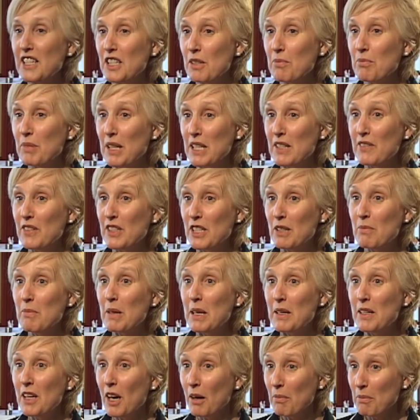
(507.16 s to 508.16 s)
that breastfeeding may
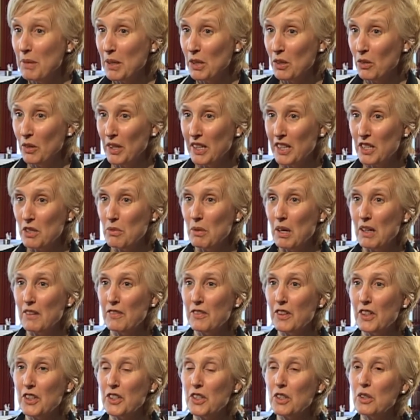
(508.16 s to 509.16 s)
not be going as well
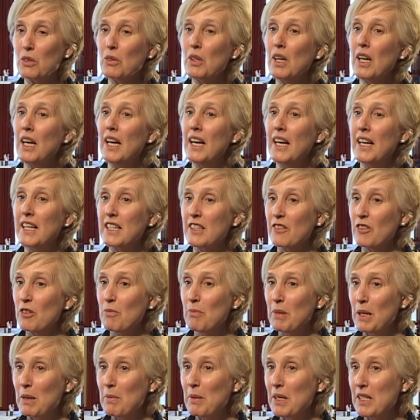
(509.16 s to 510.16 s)
for you is if the
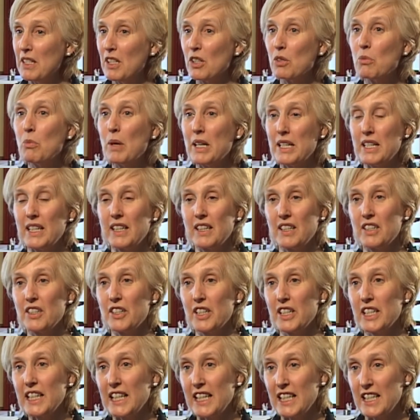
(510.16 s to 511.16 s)
baby is not wetting and
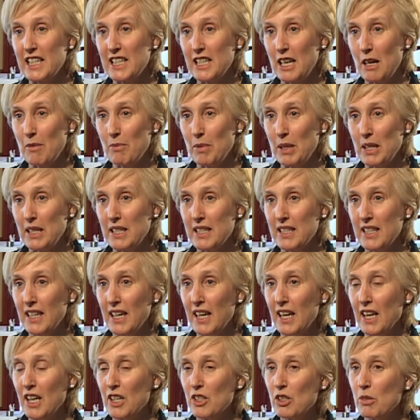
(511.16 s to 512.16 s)
dirtying its nappies.
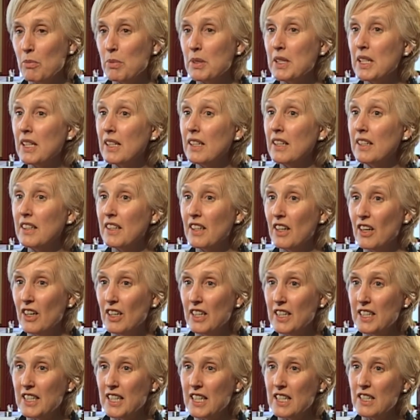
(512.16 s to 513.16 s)
So particularly in the
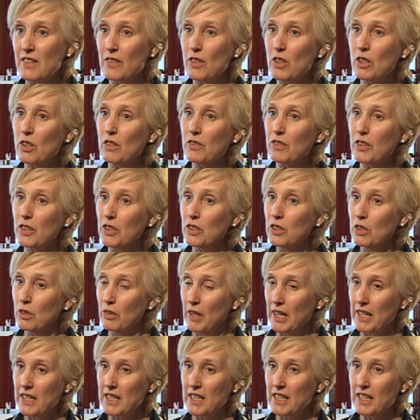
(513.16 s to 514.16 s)
early days, if you look for
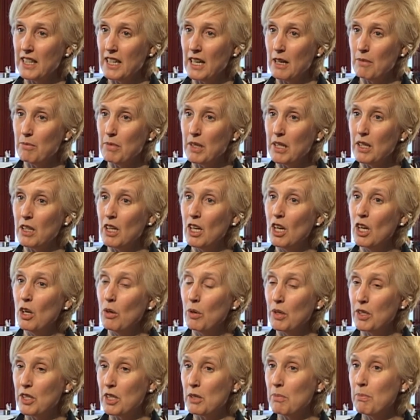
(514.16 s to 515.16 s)
urates in the nappy,
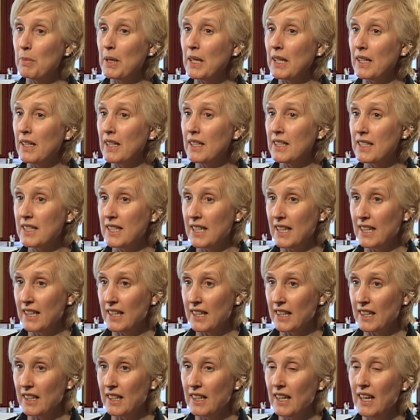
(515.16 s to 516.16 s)
which is pink
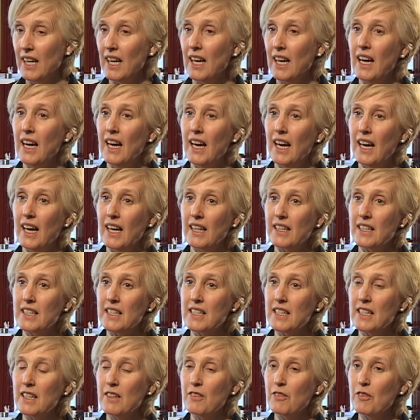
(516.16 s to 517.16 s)
staining, and
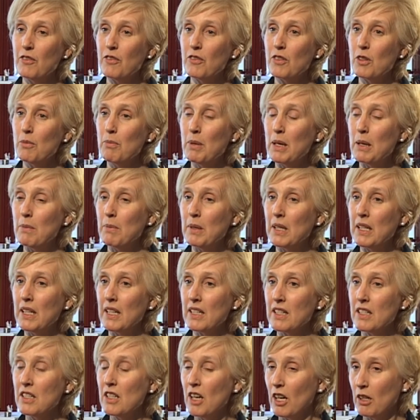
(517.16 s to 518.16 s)
if the baby
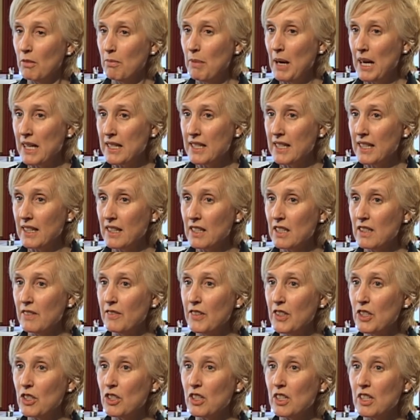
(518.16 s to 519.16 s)
is not passing
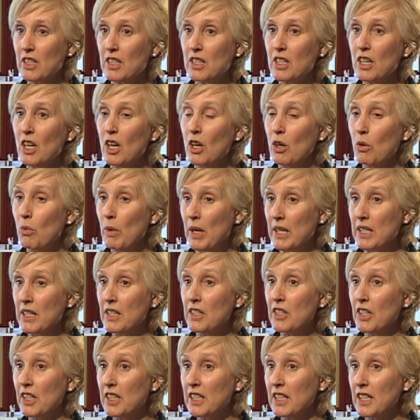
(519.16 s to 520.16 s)
sufficient wet and
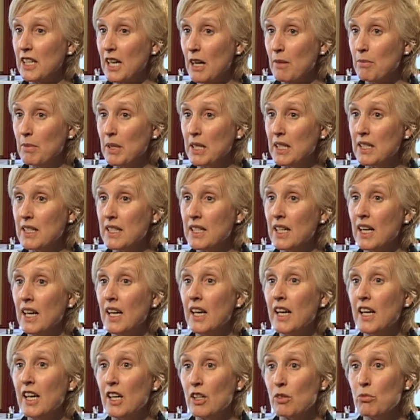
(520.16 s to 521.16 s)
dirty nappies,
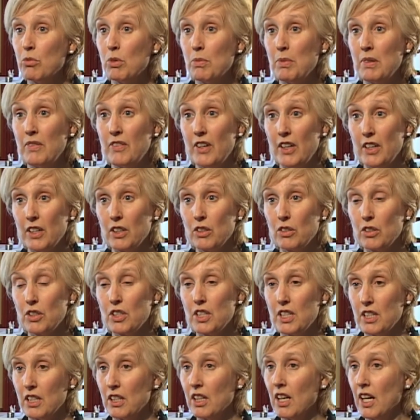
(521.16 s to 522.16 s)
it would be very good
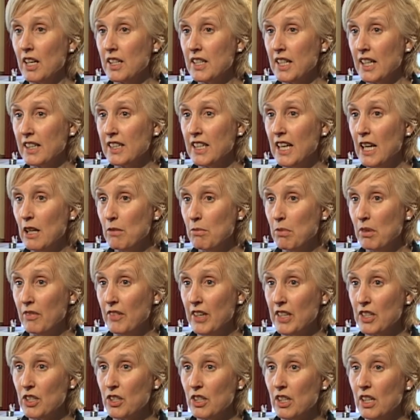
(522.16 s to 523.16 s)
to contact a health
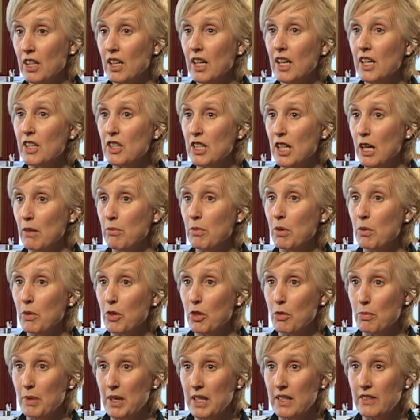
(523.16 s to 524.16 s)
professional to help you with
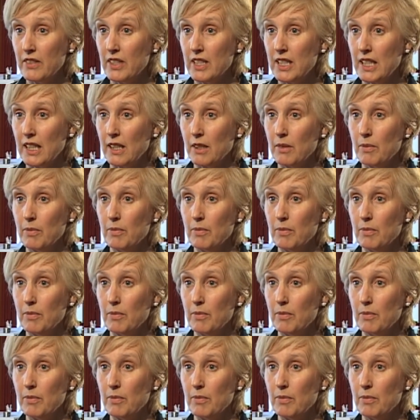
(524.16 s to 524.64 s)
your breastfeeding.